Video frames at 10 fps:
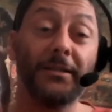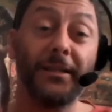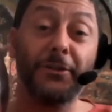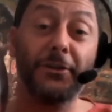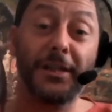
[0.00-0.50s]

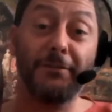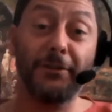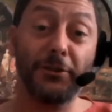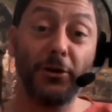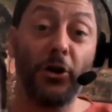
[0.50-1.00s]
then you could
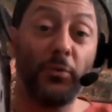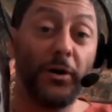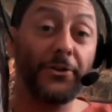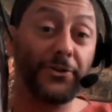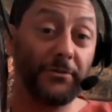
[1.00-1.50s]
definitely do a lot
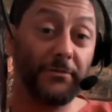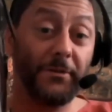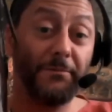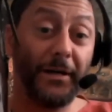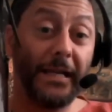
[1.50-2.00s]
worse
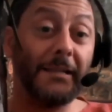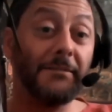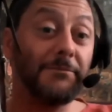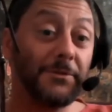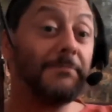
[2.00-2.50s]
than
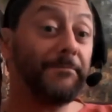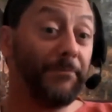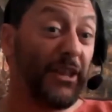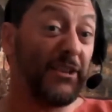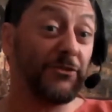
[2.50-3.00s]
buying
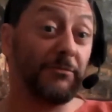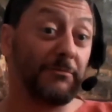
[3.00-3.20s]
this